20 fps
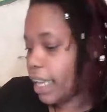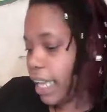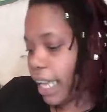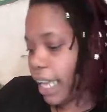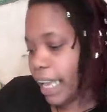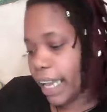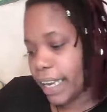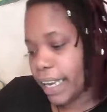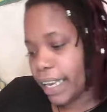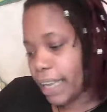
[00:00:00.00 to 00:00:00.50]

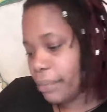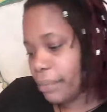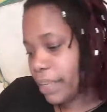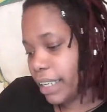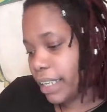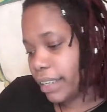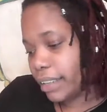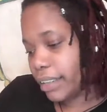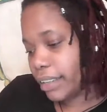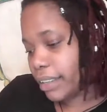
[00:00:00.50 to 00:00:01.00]
And I
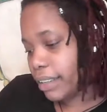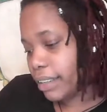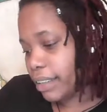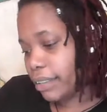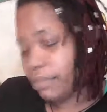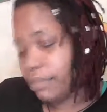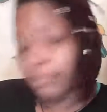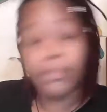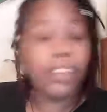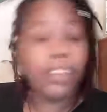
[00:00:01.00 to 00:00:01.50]
mean, the
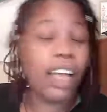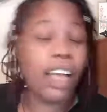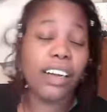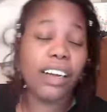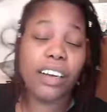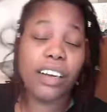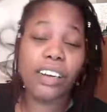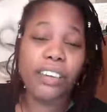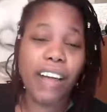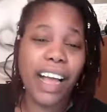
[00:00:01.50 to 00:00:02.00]
Not
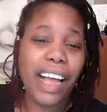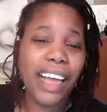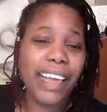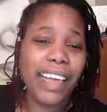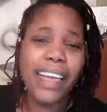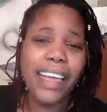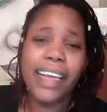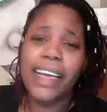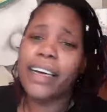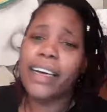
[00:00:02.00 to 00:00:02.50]
Gonna Cry,
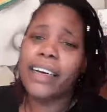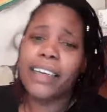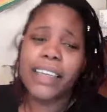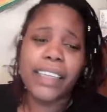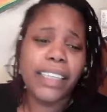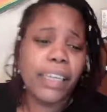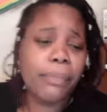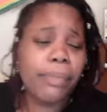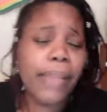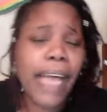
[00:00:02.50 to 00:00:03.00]

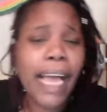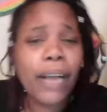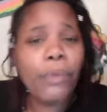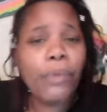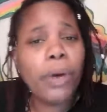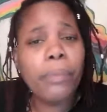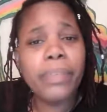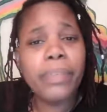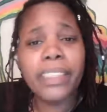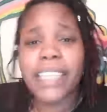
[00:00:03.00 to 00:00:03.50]
the Black
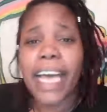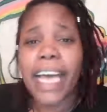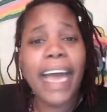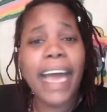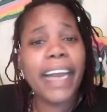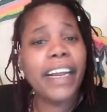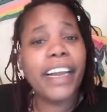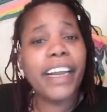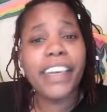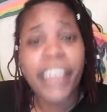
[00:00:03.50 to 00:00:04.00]
Woman's I
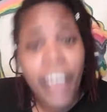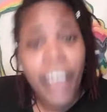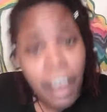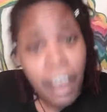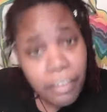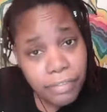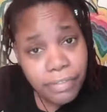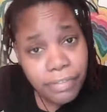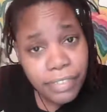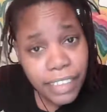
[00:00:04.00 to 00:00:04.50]
Had
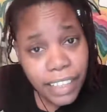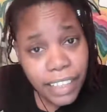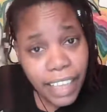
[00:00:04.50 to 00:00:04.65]
Enough